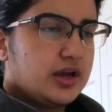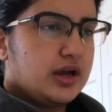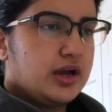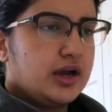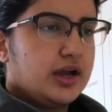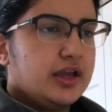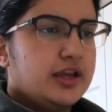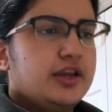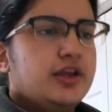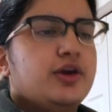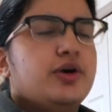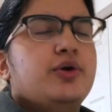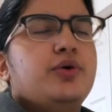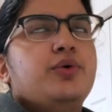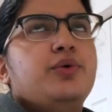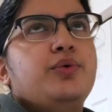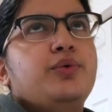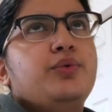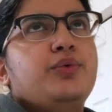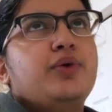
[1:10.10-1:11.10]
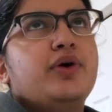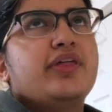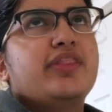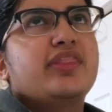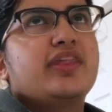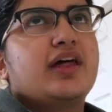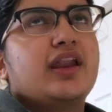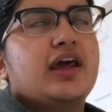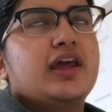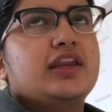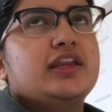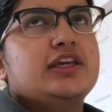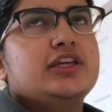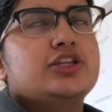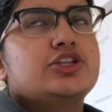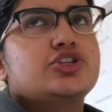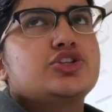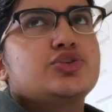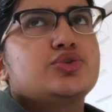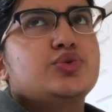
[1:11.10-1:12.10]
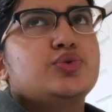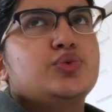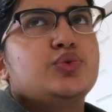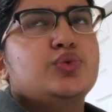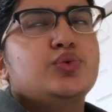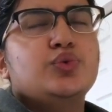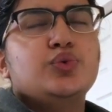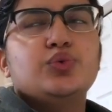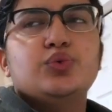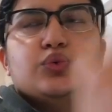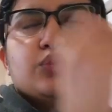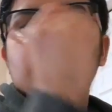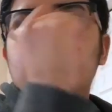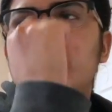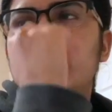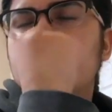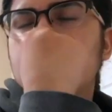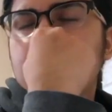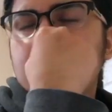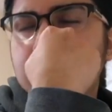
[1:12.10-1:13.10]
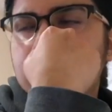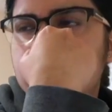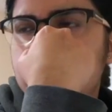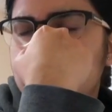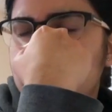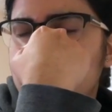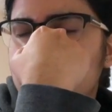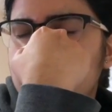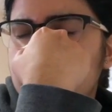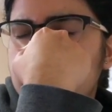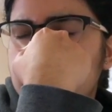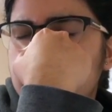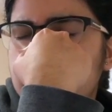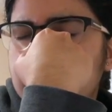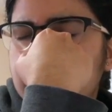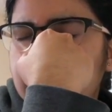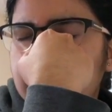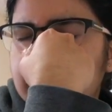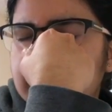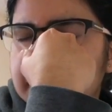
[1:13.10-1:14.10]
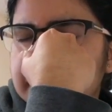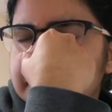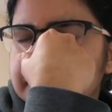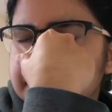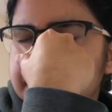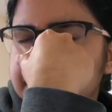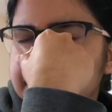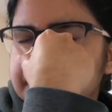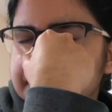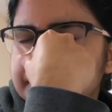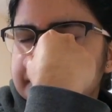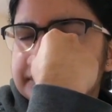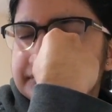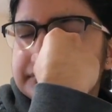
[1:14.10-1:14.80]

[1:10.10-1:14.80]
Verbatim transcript: I know that I need to um,